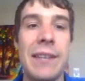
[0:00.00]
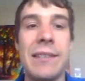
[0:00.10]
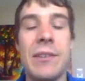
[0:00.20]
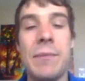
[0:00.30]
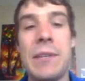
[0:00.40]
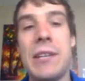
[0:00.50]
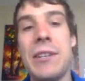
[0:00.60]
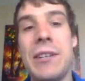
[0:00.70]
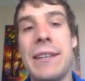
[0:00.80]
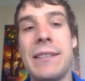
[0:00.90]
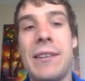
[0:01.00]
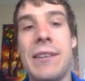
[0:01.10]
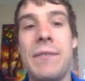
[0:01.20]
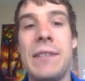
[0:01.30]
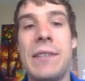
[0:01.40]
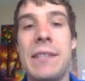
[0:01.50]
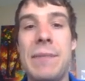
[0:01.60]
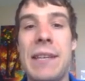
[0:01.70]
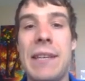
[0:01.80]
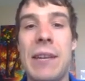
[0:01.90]
Its interpretation has often
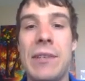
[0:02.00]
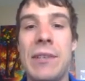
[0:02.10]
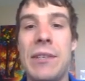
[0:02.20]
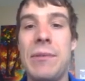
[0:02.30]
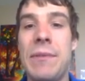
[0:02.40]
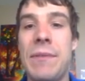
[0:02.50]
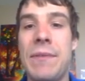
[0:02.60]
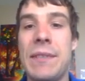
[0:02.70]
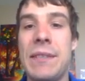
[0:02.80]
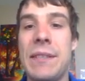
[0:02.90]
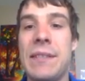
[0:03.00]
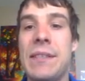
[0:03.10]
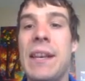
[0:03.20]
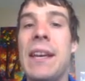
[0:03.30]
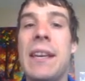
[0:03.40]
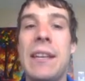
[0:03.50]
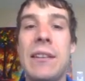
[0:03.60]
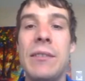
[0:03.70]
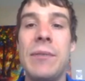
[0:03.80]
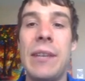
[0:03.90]
seemed counterintuitive to physicists,
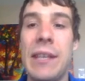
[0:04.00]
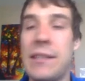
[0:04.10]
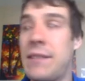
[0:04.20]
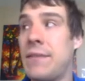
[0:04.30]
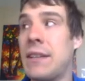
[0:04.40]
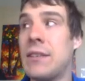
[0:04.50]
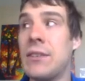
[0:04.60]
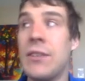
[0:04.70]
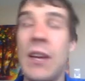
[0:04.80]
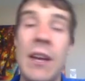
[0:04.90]
including its inventors.